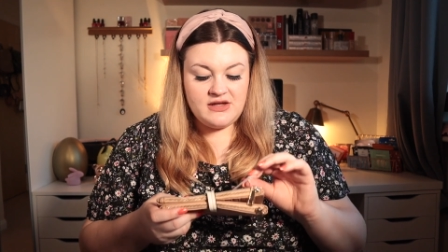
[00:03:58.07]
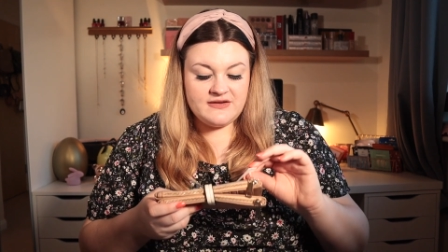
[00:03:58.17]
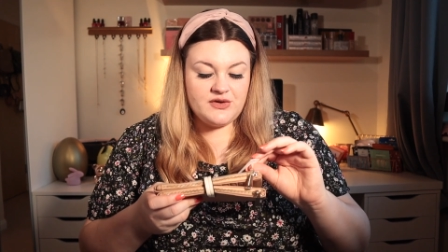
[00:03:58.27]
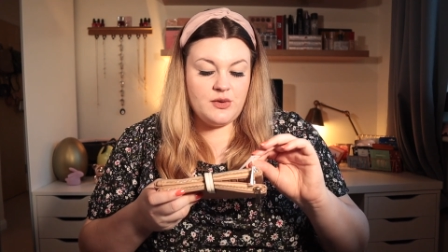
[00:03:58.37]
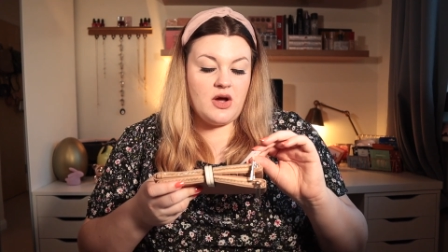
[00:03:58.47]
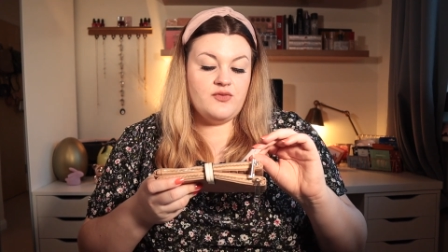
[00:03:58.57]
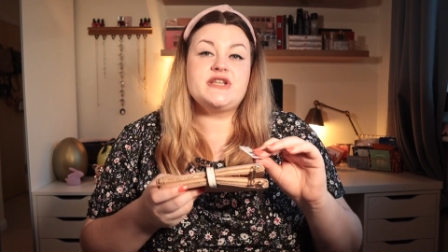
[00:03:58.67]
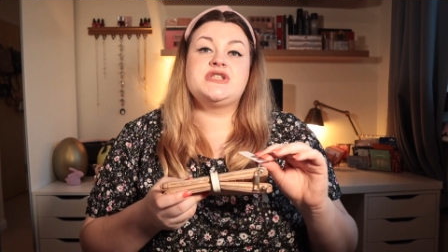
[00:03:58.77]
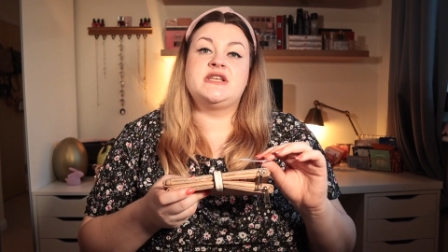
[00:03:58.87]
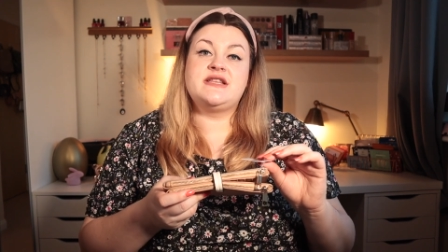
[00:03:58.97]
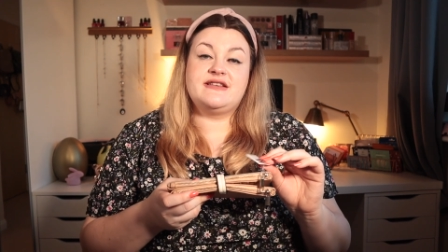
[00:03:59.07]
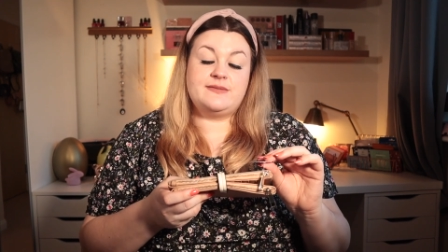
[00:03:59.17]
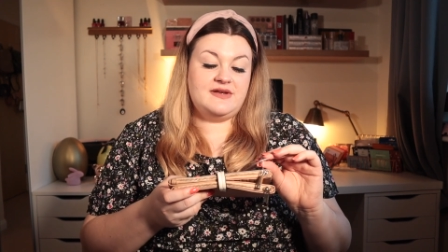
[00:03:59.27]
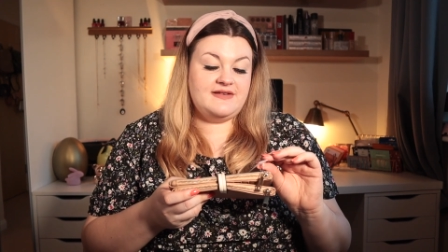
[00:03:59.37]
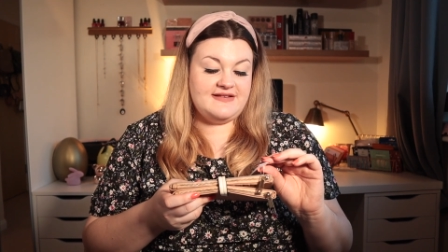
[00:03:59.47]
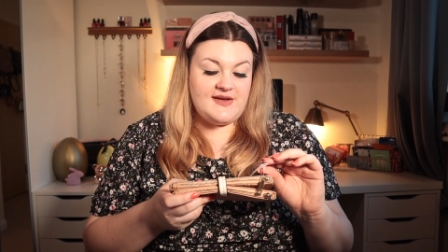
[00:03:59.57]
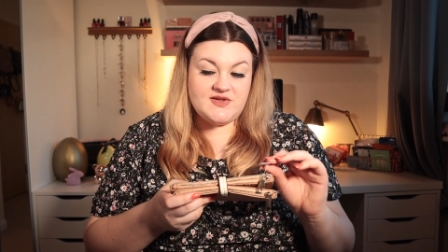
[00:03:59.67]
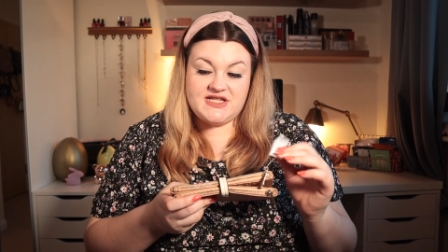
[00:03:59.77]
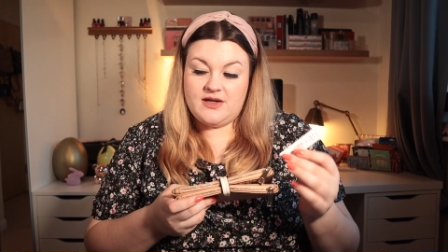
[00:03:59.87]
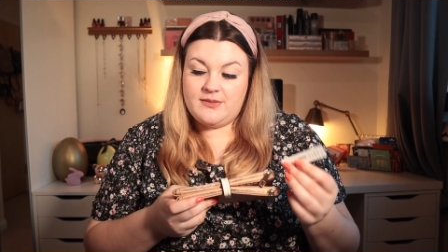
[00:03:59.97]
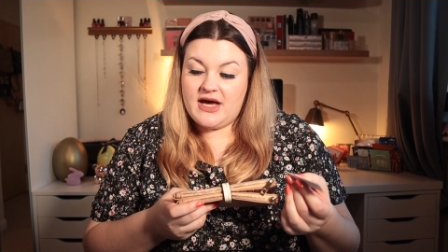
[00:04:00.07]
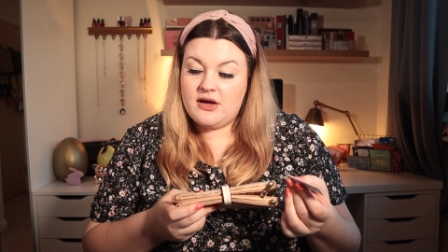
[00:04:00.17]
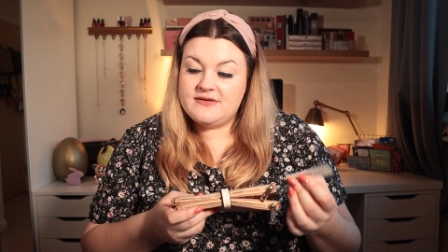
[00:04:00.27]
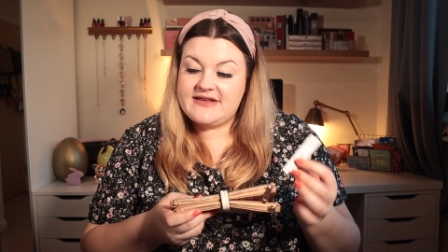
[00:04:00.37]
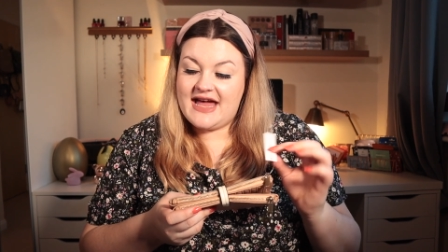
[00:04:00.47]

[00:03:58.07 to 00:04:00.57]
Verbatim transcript: So originally this was £17